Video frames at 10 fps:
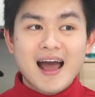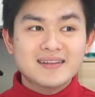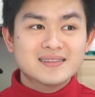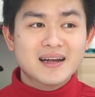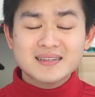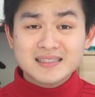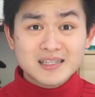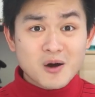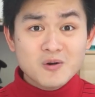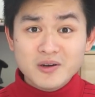And they're
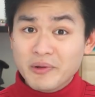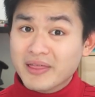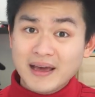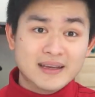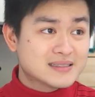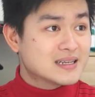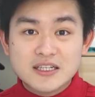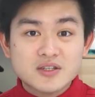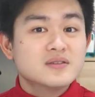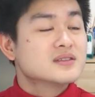so good with eggs. They
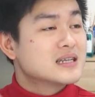do